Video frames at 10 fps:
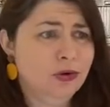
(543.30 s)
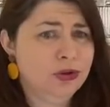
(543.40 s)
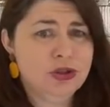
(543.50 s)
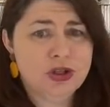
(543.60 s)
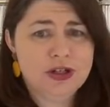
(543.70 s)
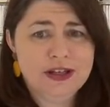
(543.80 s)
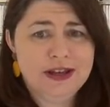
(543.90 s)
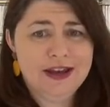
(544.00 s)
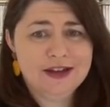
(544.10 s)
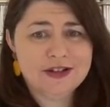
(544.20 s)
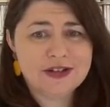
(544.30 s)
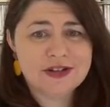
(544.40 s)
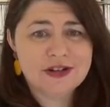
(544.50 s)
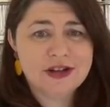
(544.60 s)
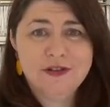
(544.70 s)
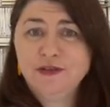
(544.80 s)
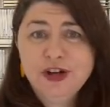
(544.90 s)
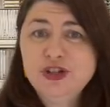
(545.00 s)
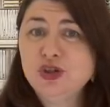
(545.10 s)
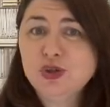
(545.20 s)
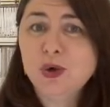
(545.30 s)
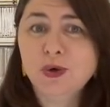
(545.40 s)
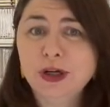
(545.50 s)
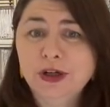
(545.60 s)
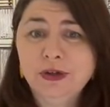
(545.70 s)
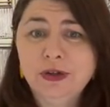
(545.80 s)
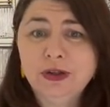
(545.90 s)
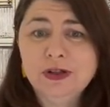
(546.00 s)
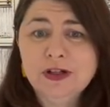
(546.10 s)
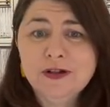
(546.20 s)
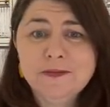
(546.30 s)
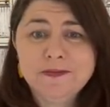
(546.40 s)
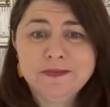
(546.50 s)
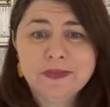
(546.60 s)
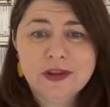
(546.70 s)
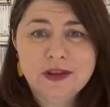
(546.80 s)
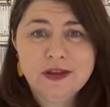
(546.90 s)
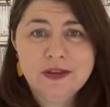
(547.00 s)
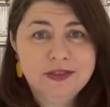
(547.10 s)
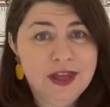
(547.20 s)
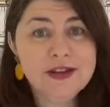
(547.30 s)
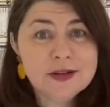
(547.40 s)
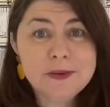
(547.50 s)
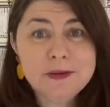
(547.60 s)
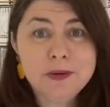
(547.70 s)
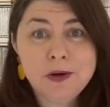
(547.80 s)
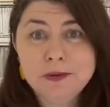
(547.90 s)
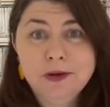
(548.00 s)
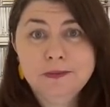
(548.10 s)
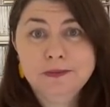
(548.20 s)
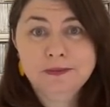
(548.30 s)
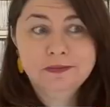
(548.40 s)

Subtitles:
or you don't get a free tutorial, there's a big problem.